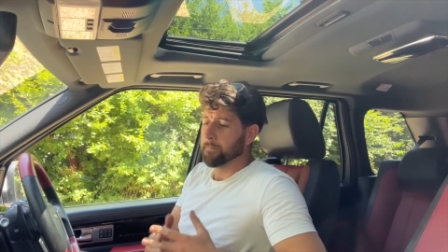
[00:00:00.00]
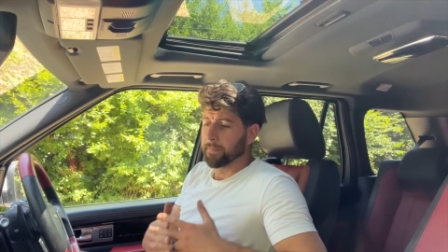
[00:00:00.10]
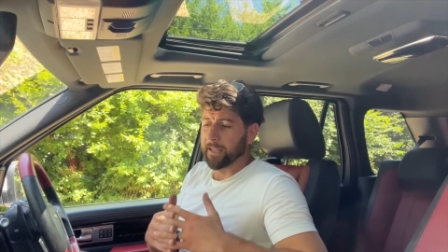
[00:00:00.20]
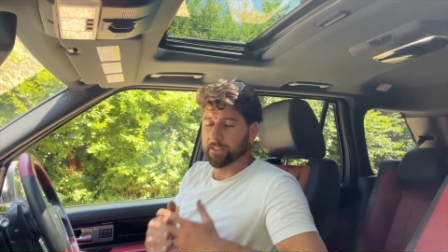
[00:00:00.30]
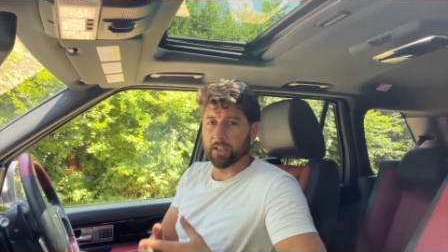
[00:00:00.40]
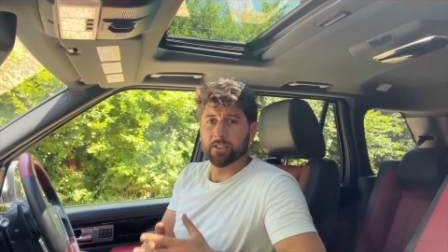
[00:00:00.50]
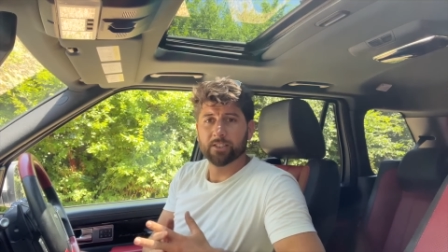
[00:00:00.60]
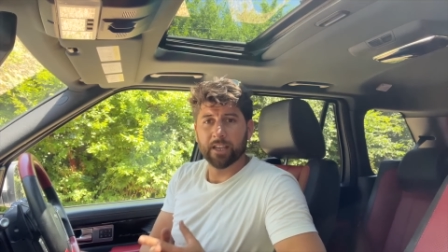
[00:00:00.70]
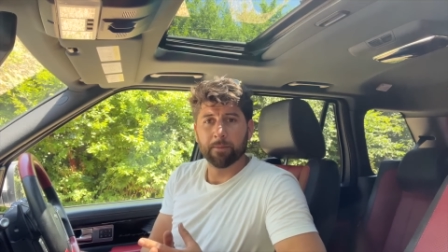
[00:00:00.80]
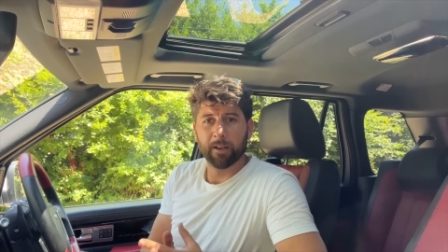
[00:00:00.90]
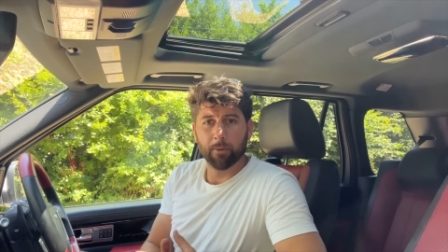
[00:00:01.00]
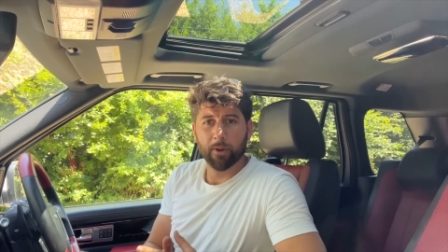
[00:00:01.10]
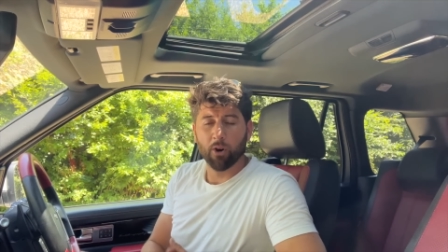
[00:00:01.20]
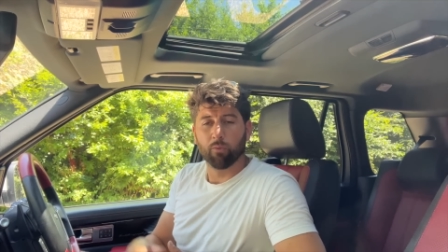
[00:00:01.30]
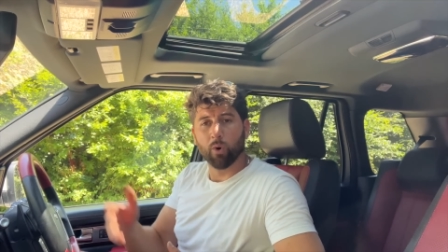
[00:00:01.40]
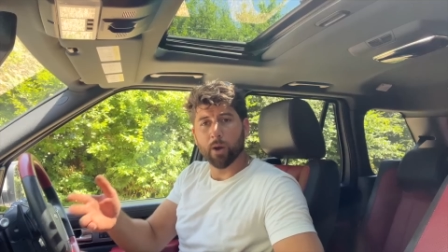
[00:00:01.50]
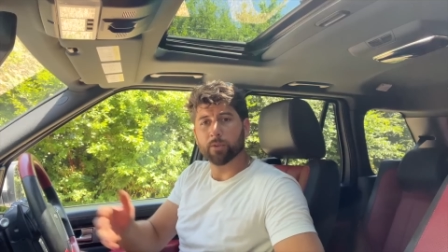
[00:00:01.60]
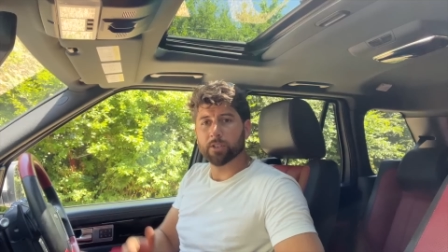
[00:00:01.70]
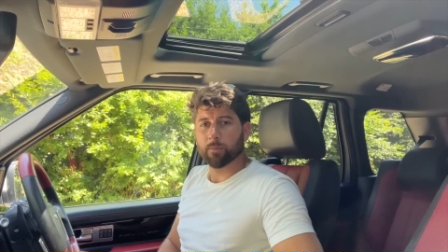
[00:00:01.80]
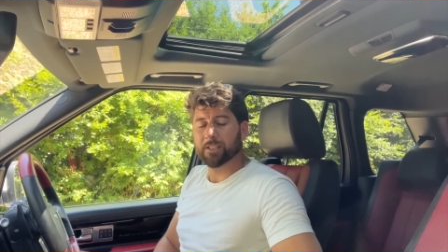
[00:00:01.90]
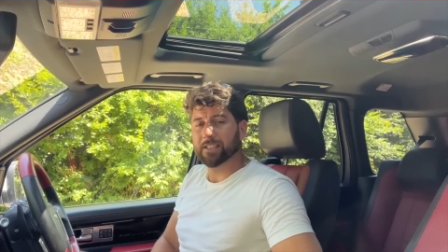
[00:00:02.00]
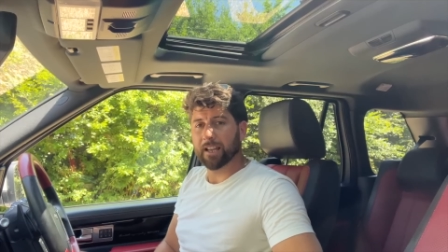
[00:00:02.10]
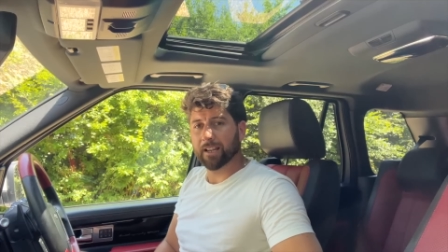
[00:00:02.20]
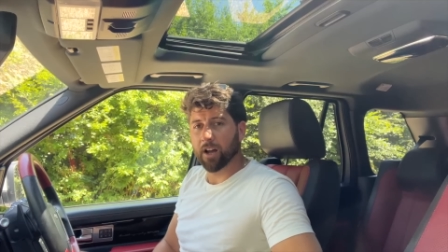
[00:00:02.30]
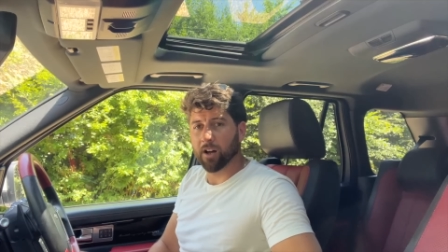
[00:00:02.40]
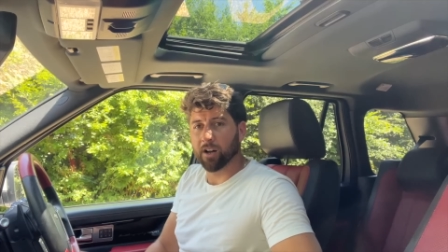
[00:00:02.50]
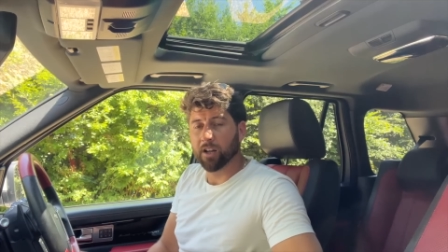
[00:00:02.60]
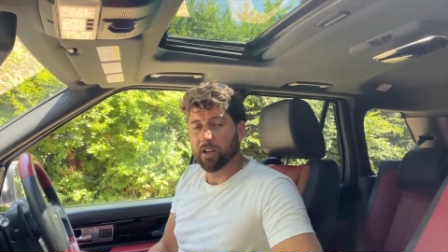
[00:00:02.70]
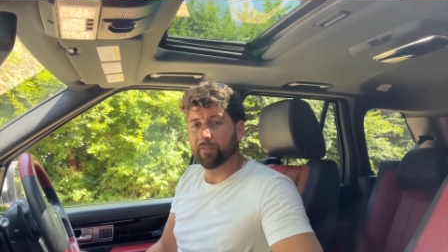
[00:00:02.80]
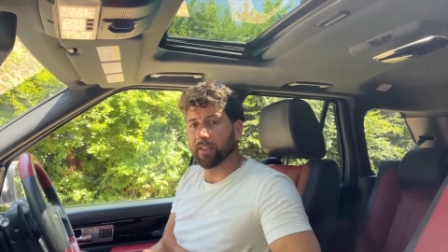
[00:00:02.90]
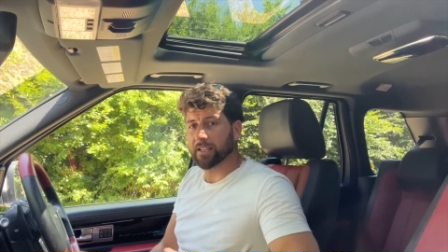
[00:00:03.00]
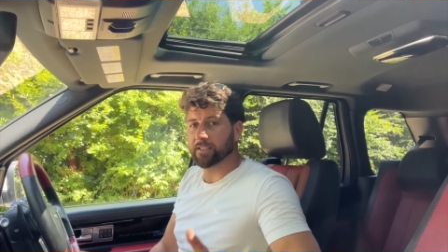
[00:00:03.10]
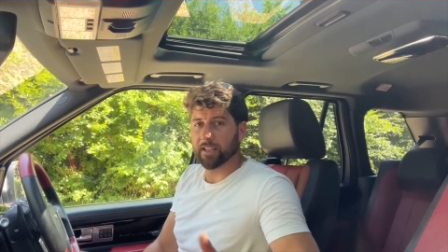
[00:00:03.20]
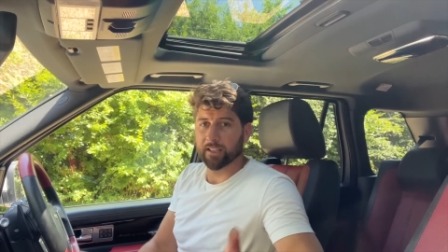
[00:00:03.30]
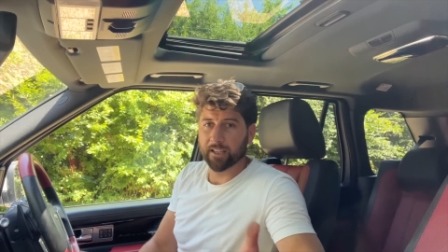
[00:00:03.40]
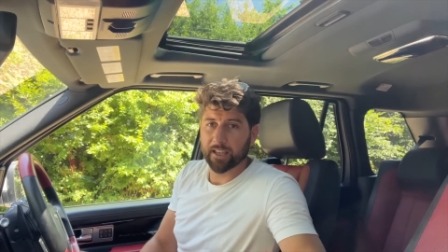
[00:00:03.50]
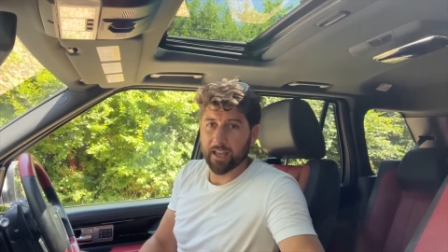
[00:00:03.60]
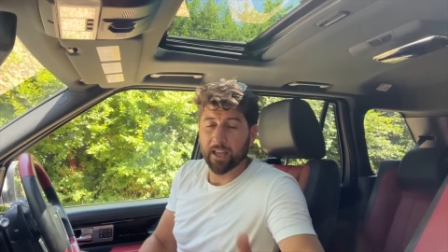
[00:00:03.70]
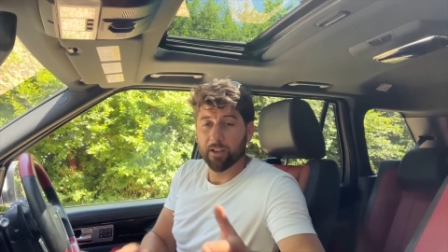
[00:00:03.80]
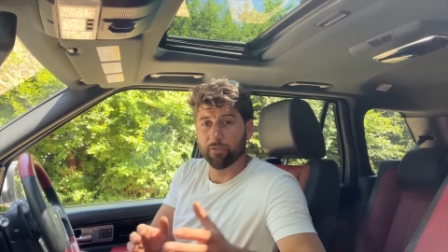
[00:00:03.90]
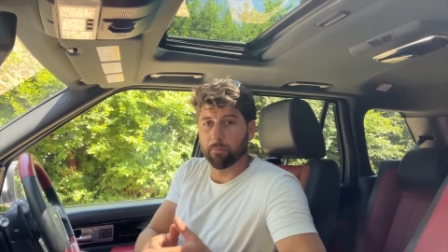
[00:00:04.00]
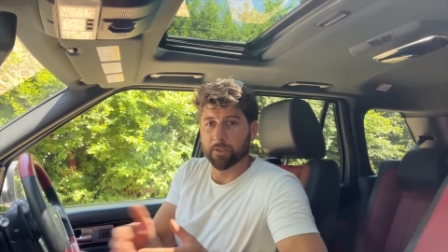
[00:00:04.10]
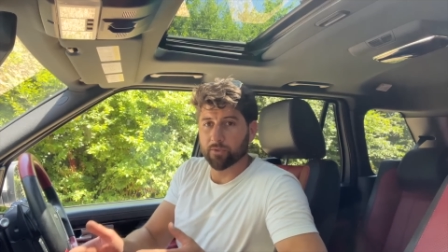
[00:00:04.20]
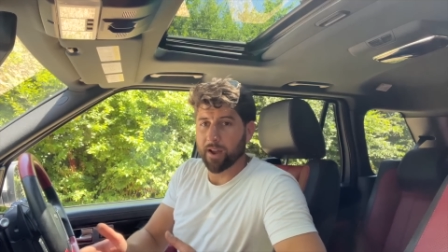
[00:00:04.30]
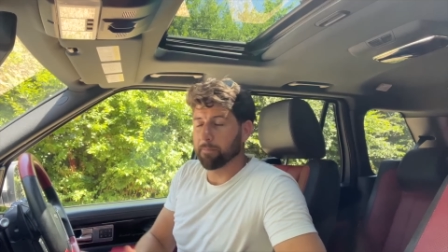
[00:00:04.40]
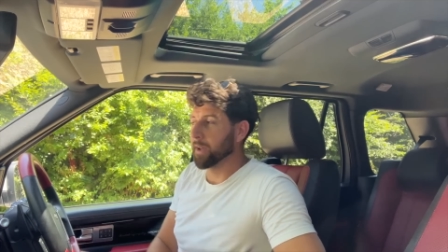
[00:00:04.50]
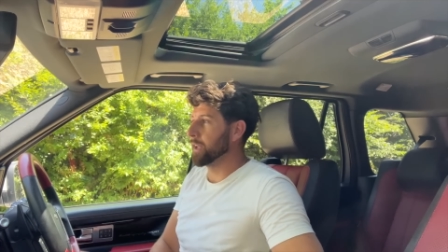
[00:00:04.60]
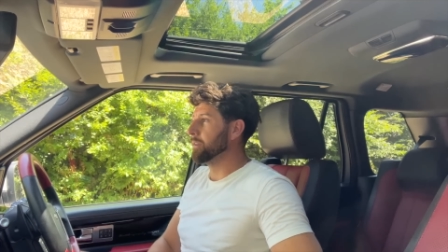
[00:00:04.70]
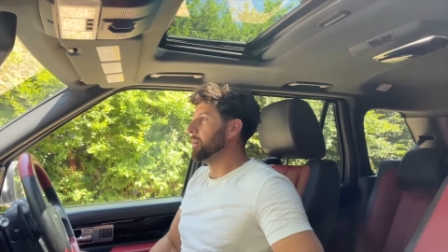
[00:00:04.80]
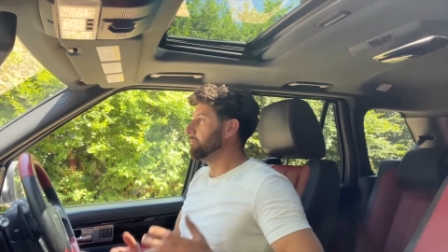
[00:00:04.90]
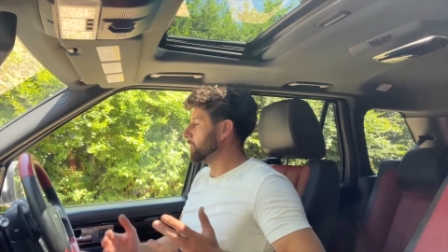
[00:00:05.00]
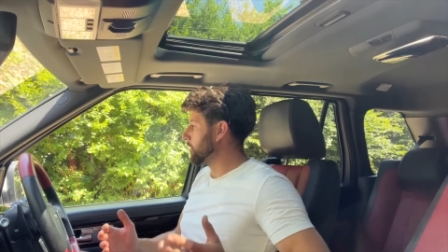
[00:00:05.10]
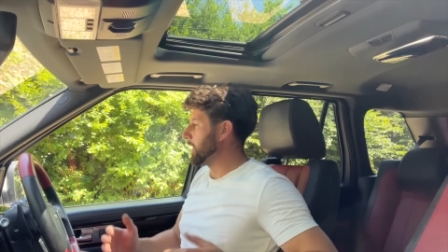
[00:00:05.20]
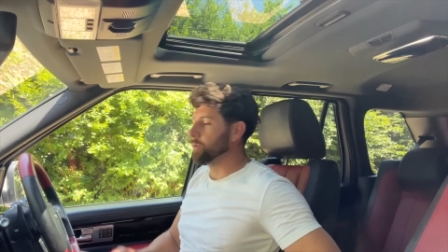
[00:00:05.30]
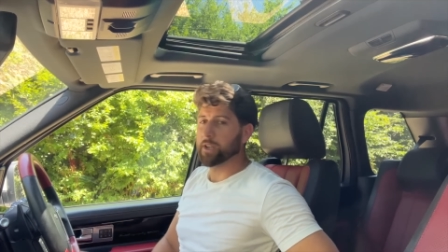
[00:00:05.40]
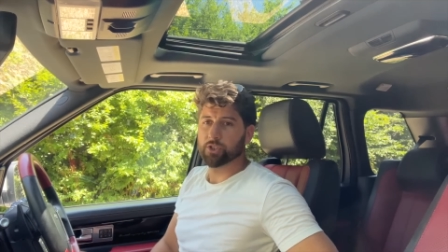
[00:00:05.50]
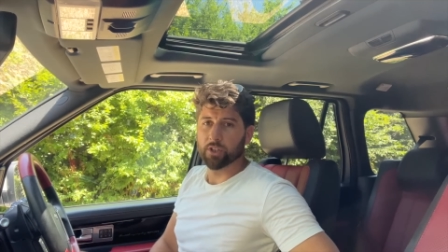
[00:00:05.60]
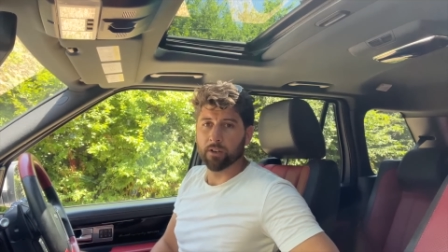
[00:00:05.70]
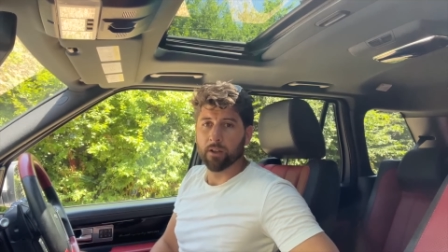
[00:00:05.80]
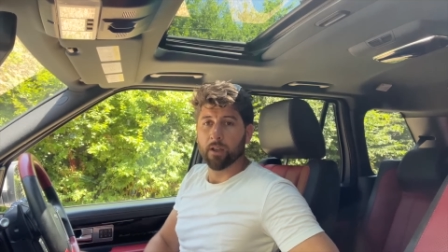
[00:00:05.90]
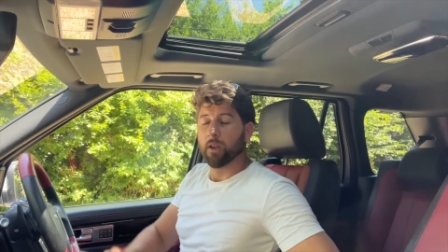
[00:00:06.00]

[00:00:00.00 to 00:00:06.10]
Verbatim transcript: That does seem a little bit off. Why would someone sell a car for less than they could get from the scrap man? Great question.